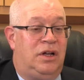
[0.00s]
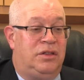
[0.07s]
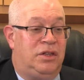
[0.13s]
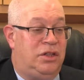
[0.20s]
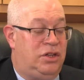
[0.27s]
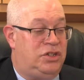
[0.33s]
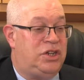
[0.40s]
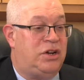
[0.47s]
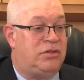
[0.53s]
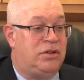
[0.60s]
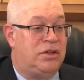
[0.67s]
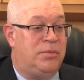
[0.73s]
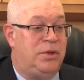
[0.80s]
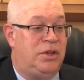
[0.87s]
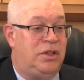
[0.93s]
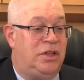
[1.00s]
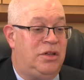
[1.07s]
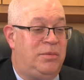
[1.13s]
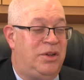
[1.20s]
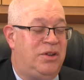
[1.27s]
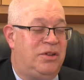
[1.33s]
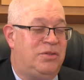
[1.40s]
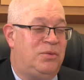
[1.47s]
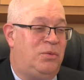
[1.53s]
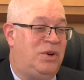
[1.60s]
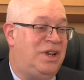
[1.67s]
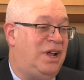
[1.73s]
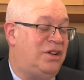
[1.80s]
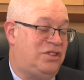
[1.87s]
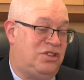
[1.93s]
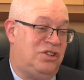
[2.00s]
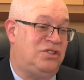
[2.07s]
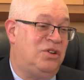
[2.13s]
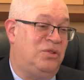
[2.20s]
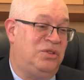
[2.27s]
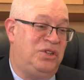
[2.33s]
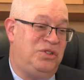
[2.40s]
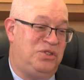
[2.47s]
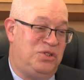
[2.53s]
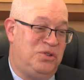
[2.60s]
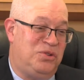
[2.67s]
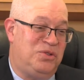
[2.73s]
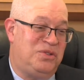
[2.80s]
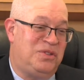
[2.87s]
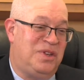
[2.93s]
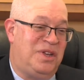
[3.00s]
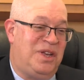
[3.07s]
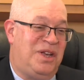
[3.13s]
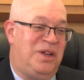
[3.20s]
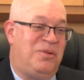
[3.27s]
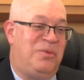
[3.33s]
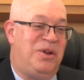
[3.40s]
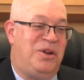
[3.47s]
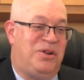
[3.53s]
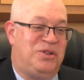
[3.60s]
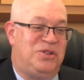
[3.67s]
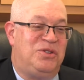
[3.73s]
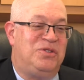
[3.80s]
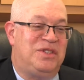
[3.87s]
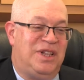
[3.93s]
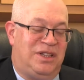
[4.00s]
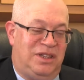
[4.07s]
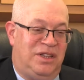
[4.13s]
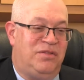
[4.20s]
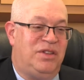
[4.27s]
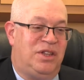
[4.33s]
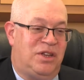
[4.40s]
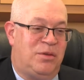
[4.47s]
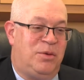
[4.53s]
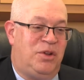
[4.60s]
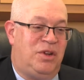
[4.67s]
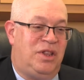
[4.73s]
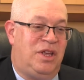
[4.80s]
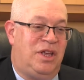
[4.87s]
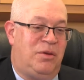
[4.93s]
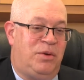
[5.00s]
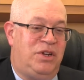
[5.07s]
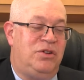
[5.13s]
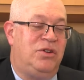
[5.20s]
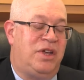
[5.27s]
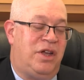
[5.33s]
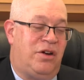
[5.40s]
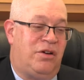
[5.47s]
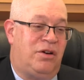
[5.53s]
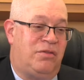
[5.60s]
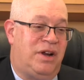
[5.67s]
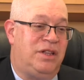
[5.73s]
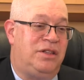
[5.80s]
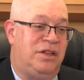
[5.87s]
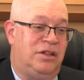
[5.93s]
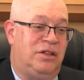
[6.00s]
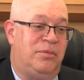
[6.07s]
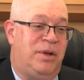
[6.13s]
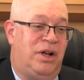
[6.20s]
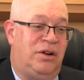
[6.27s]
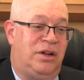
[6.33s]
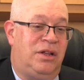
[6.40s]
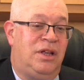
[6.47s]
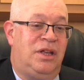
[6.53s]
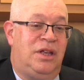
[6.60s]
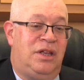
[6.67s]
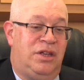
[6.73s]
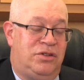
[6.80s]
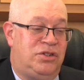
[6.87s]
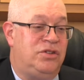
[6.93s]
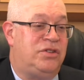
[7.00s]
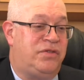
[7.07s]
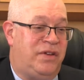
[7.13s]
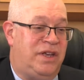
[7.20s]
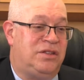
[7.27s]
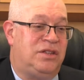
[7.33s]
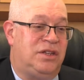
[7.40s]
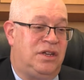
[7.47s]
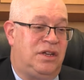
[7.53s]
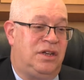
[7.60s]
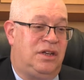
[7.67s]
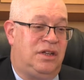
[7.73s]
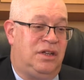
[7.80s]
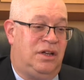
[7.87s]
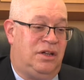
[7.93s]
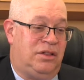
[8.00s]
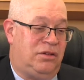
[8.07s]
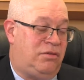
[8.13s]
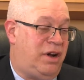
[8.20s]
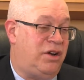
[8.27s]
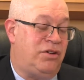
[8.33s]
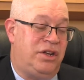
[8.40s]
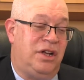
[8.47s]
to the general community, because we're not just only Jews. We are Jews that live in the community, and we do care a great deal about issues facing the greater